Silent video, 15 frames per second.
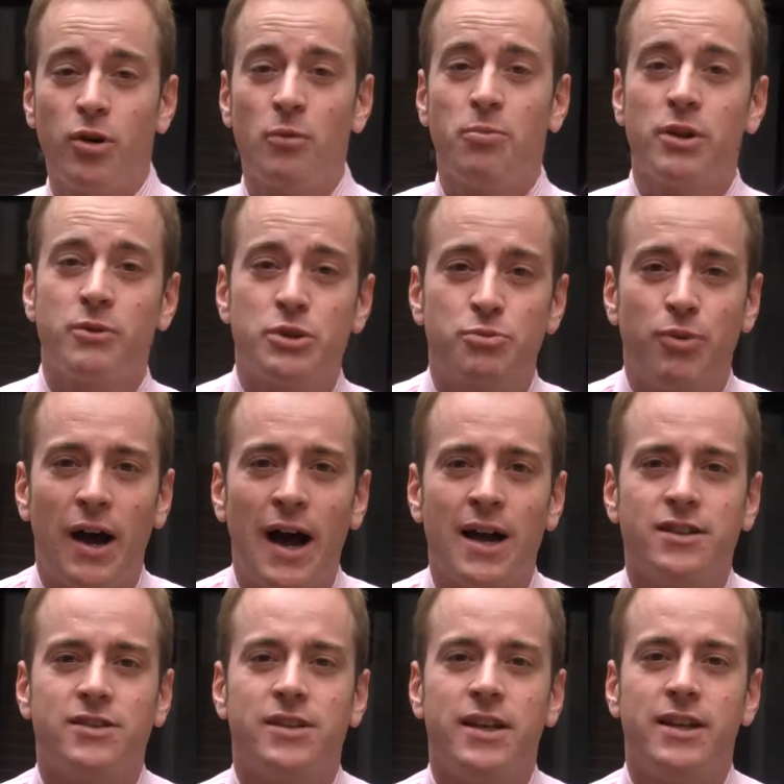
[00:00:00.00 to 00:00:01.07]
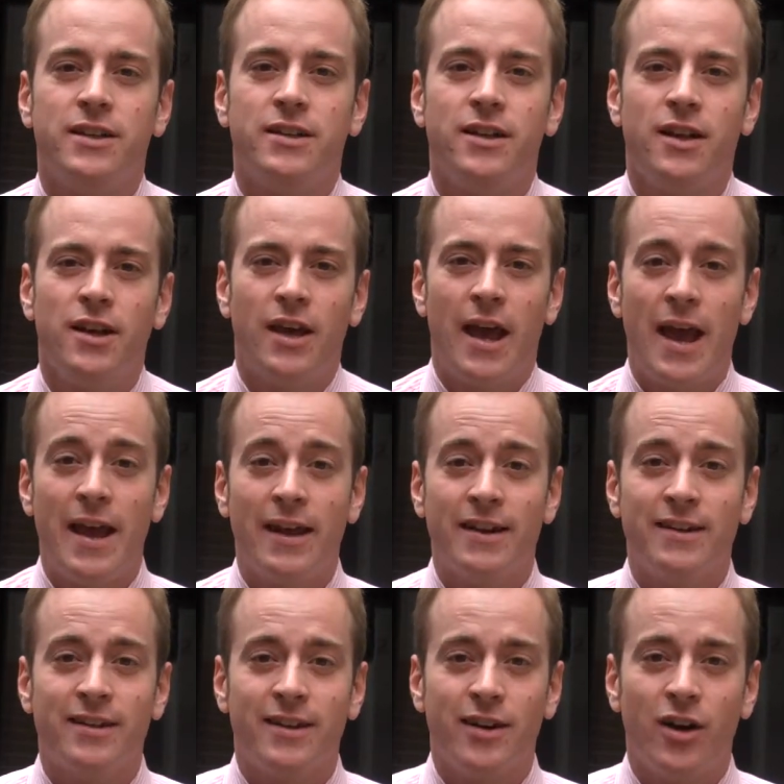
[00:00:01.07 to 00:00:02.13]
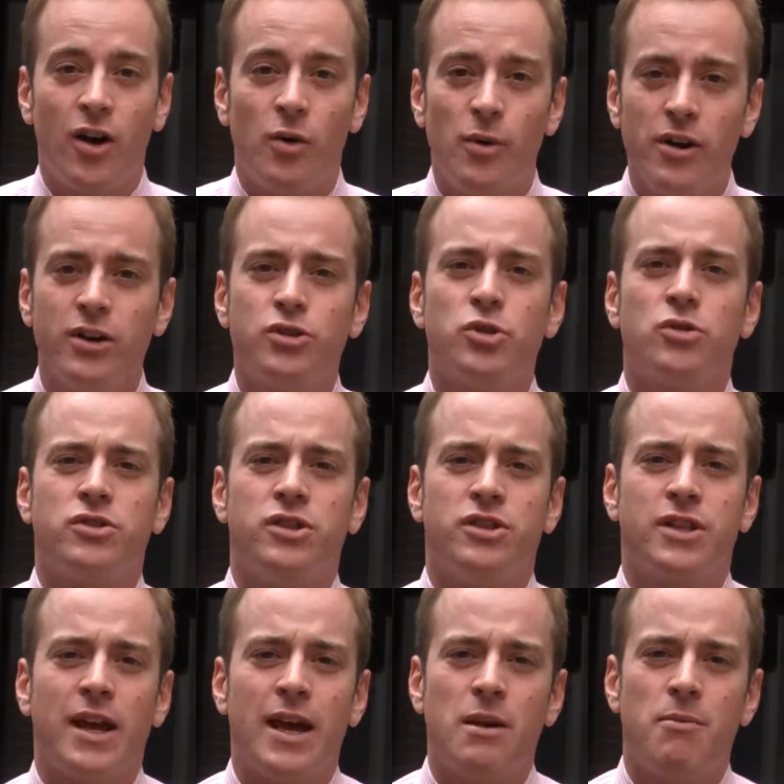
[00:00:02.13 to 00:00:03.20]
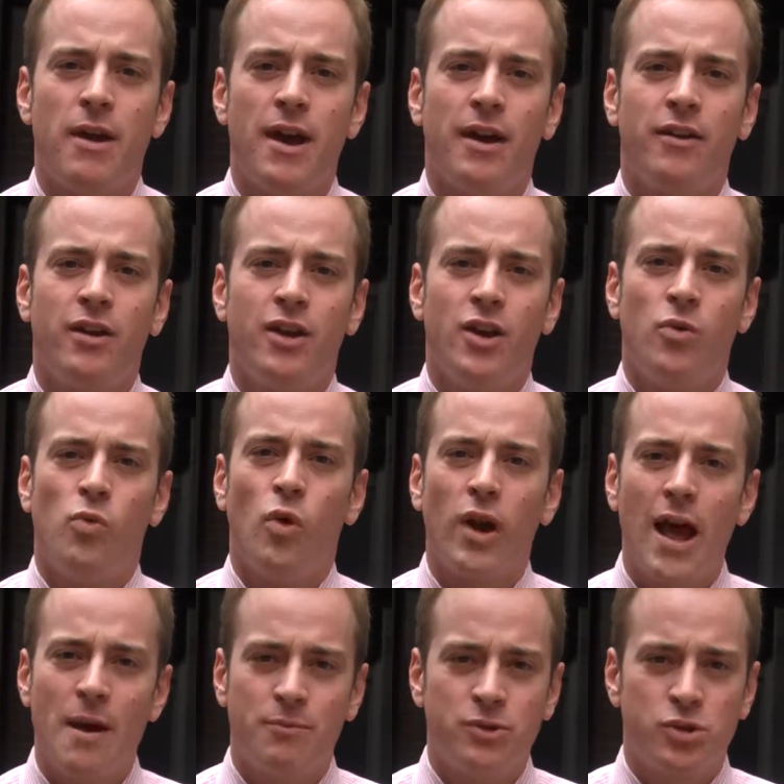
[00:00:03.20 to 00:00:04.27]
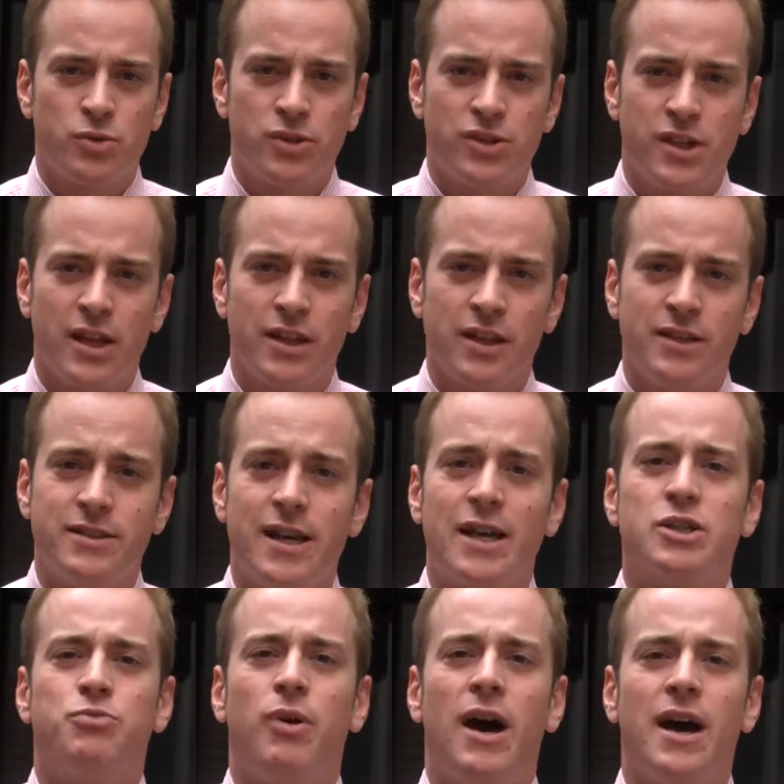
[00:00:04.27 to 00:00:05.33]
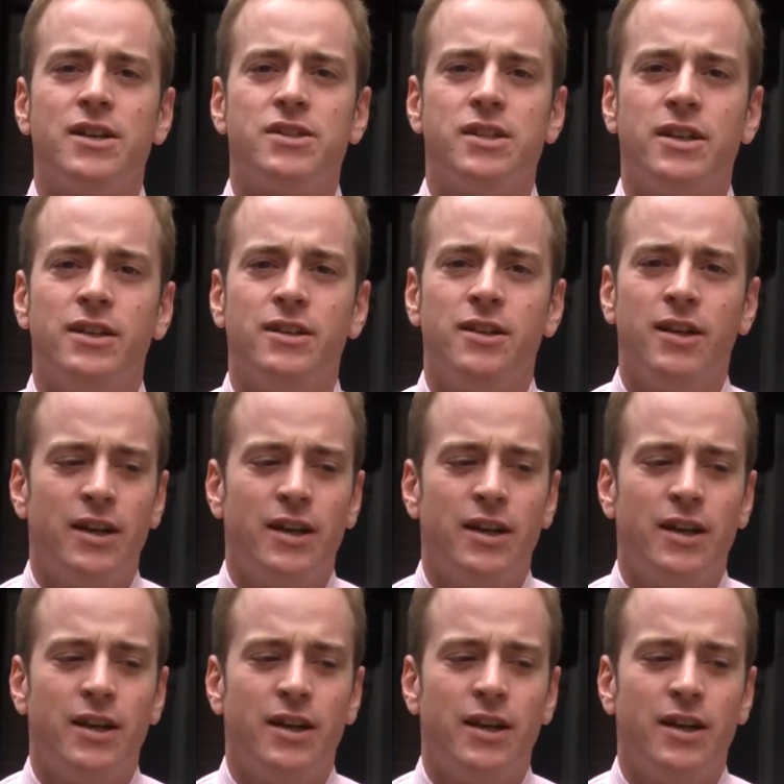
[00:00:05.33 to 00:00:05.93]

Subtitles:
Property was passed in, and I wanted to talk to you today about what happens when something does pass in.